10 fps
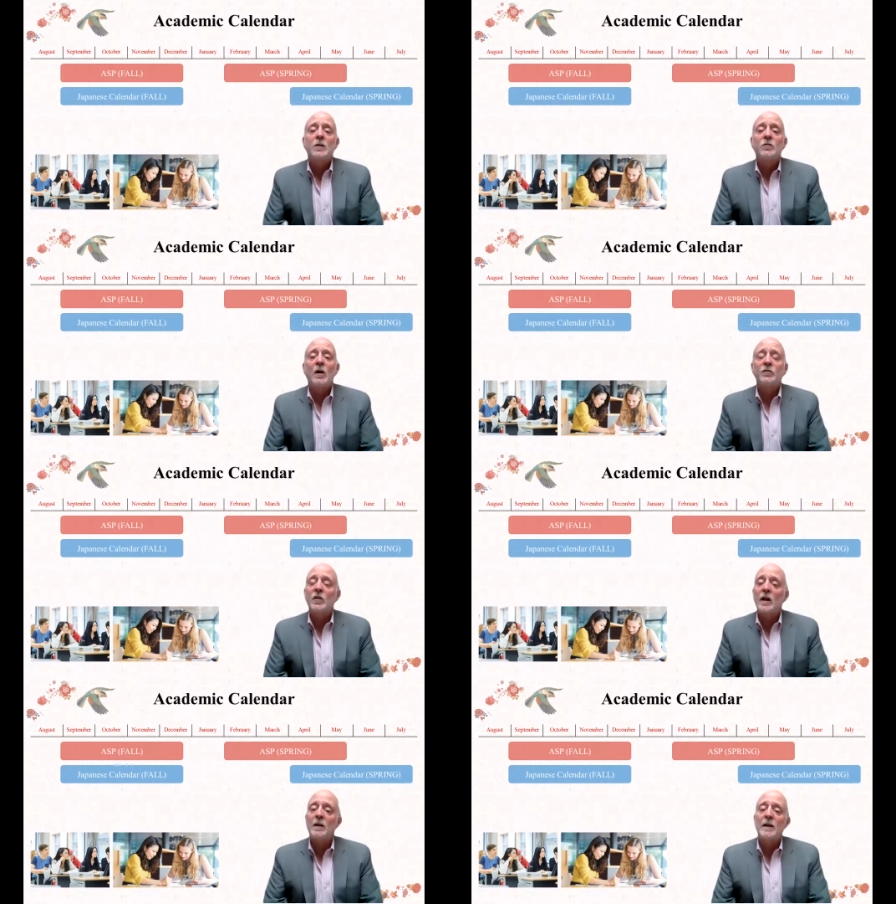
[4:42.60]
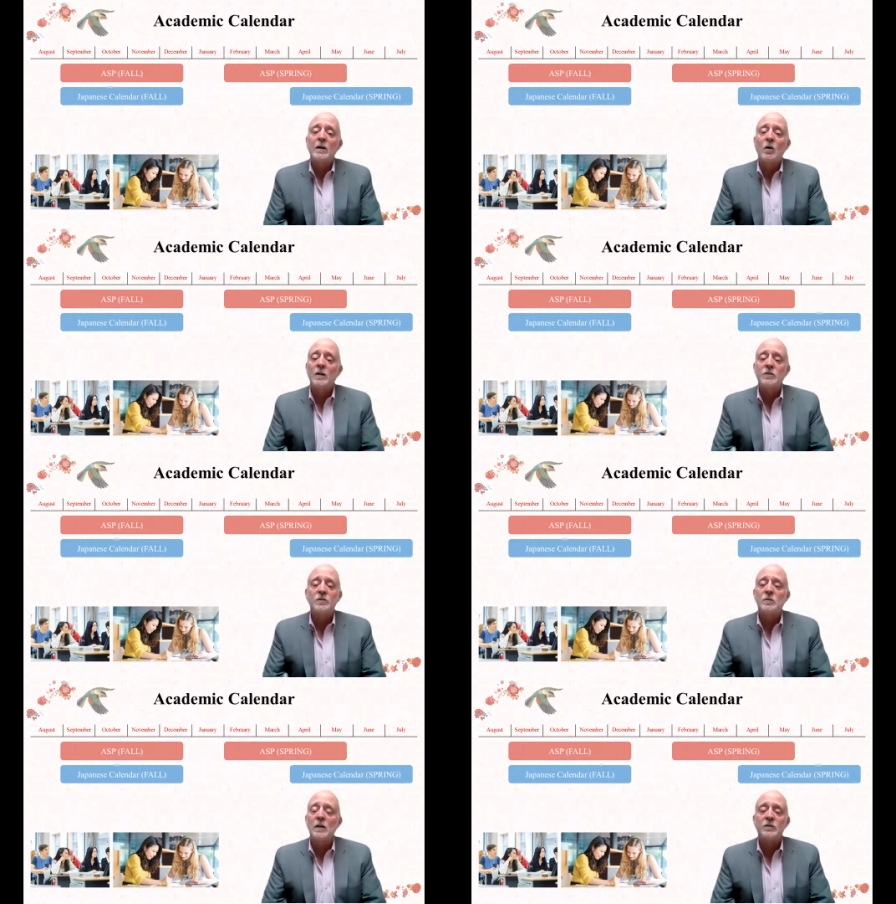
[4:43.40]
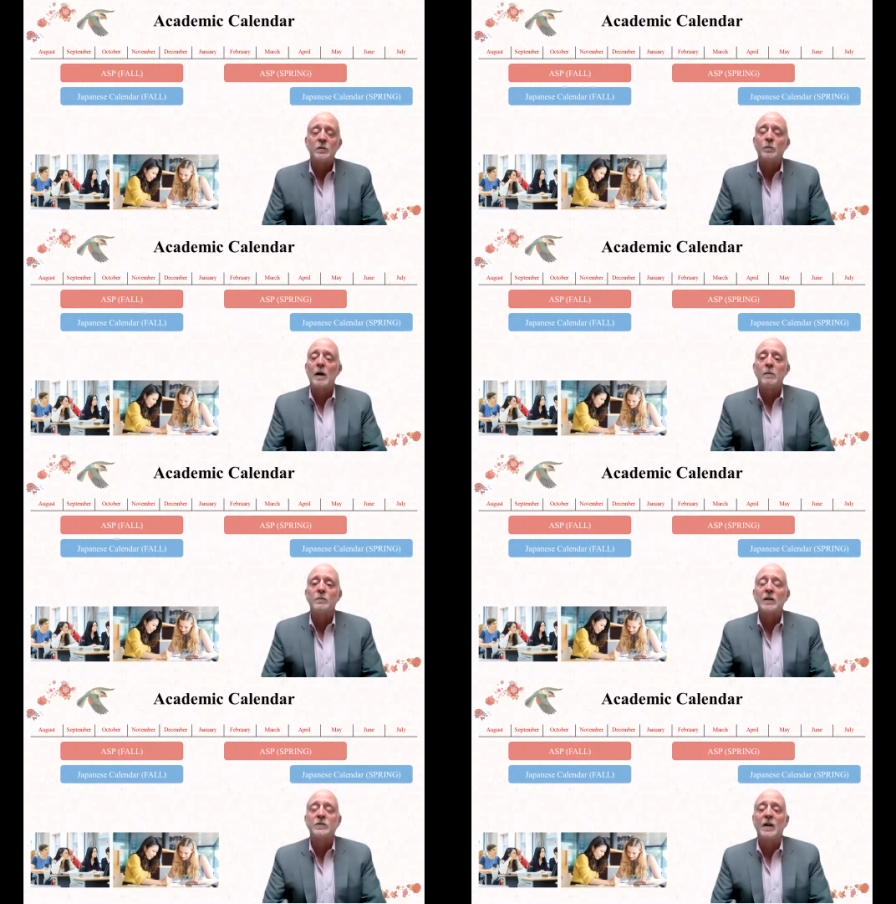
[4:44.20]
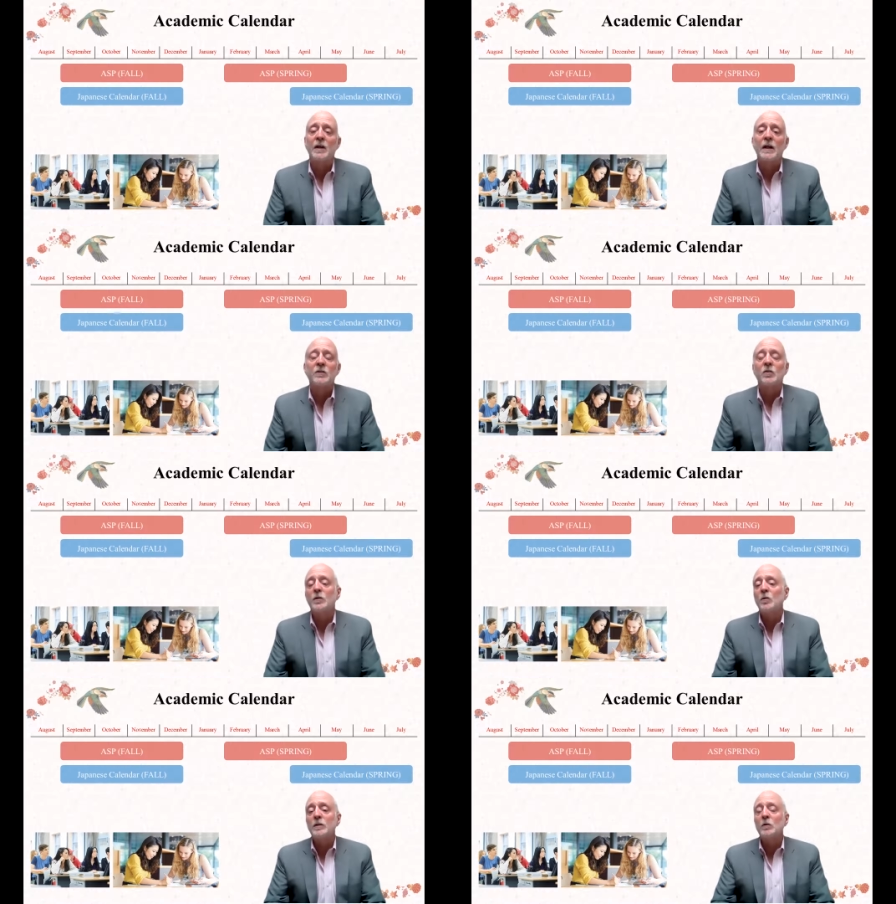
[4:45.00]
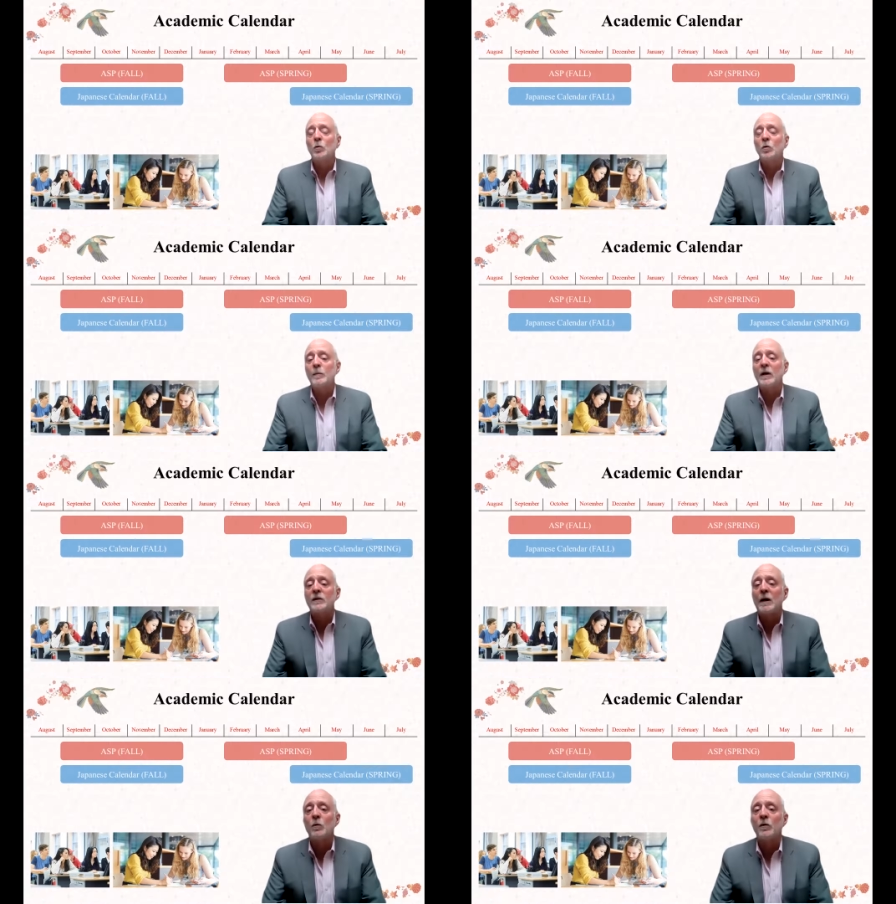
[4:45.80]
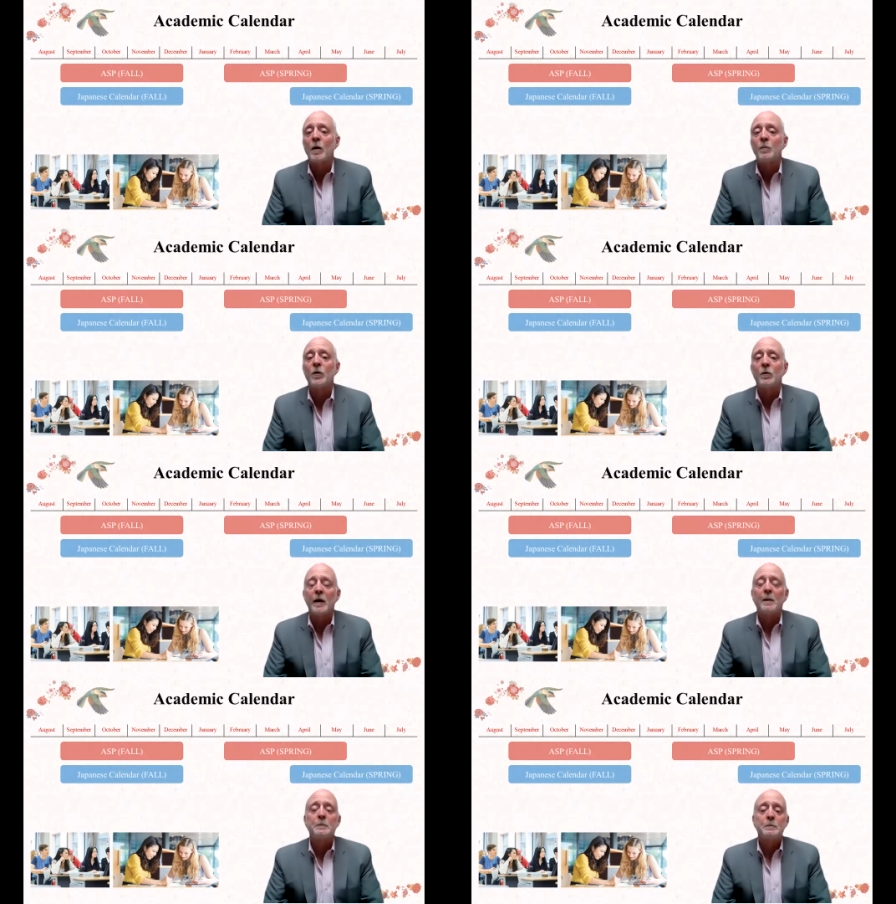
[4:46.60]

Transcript: is offset and that causes lots of problems, lots of headaches. So you don't need to worry about that with our program.